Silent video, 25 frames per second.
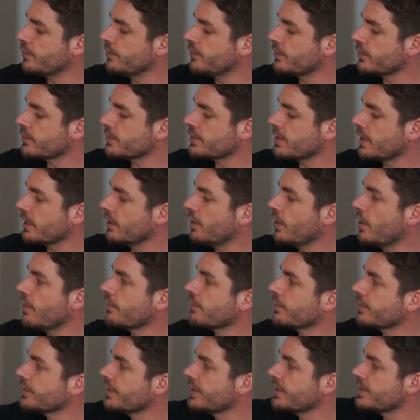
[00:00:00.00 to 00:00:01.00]
first I
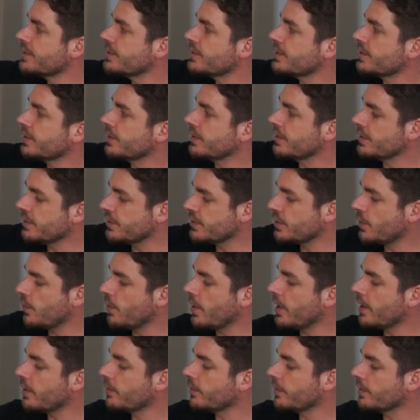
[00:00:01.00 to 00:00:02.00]
cover this
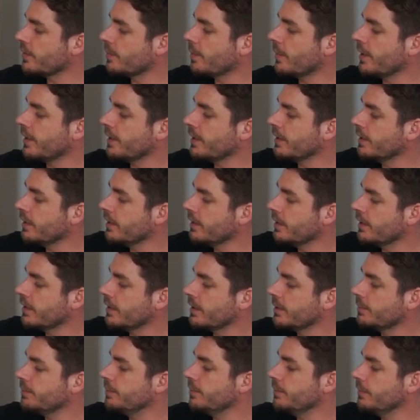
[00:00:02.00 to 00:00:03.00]
square with my
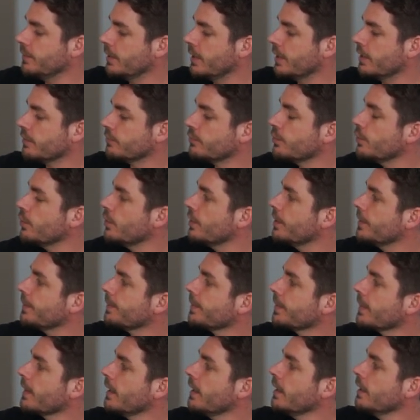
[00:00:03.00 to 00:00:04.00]
rook.
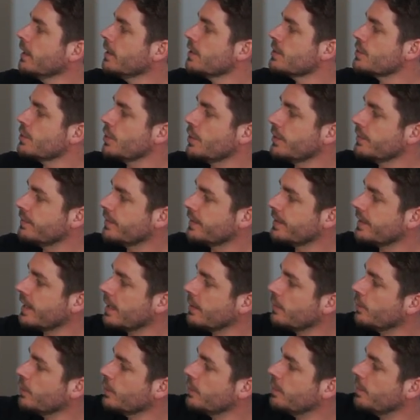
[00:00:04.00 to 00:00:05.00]
So if I
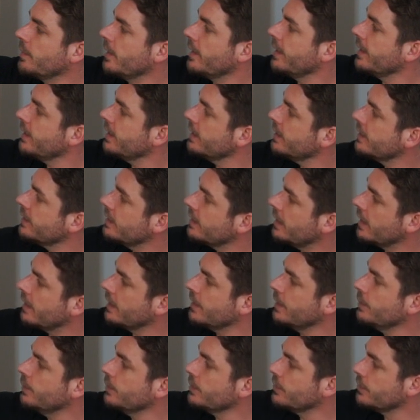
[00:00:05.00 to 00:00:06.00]
then would play it and
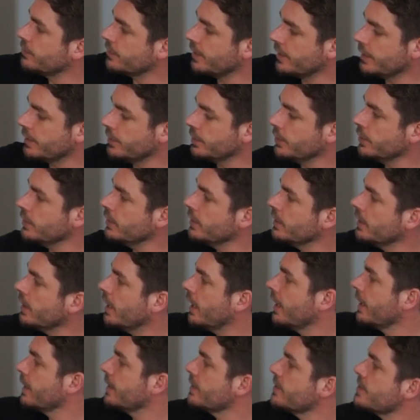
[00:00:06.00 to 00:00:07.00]
he would create a union,
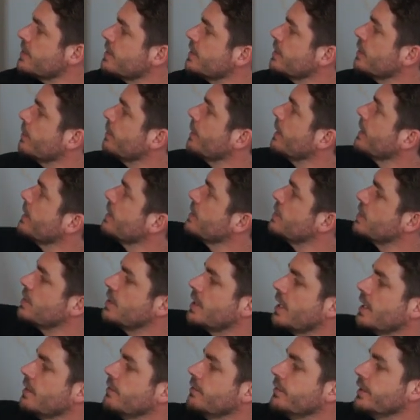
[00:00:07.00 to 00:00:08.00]
I could still make this
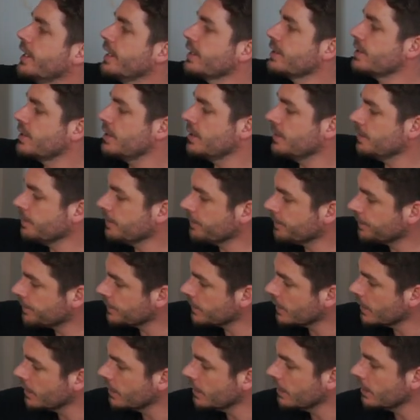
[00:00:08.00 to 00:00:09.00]
chain reaction.
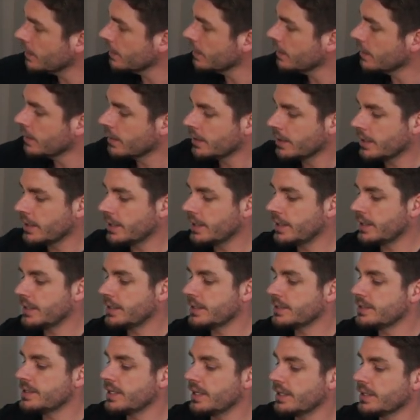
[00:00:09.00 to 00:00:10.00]

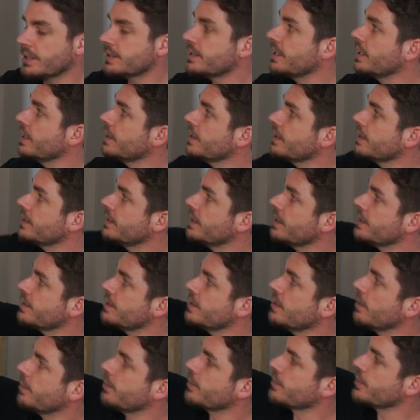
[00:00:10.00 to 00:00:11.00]
Derek takes
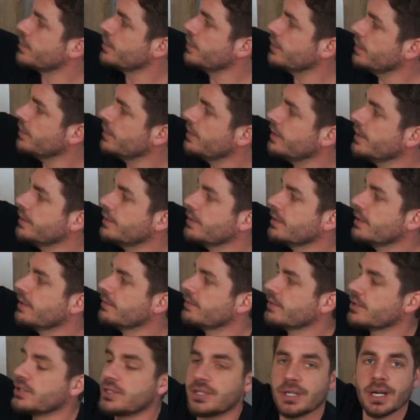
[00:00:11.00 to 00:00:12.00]
the opportunity to give
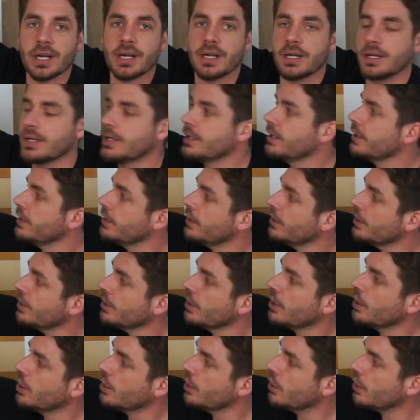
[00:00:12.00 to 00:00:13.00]
a check
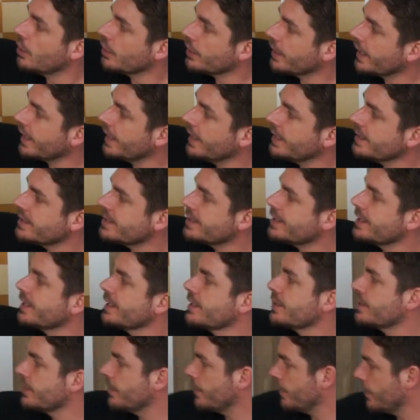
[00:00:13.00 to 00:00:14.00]
on
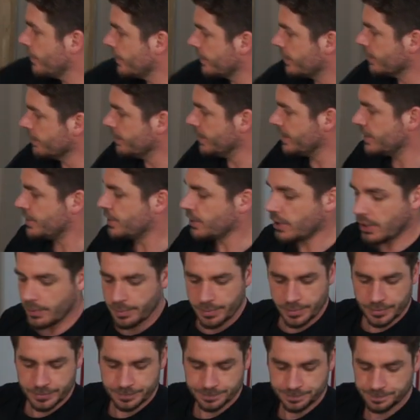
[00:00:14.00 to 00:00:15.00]
a6 with the
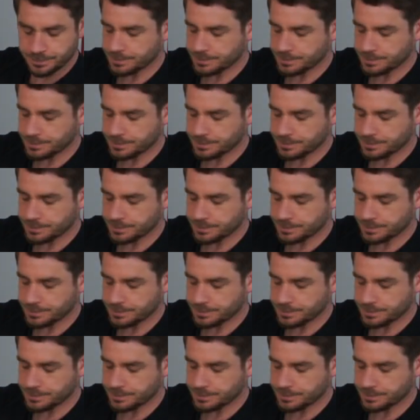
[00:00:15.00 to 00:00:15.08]
bishop.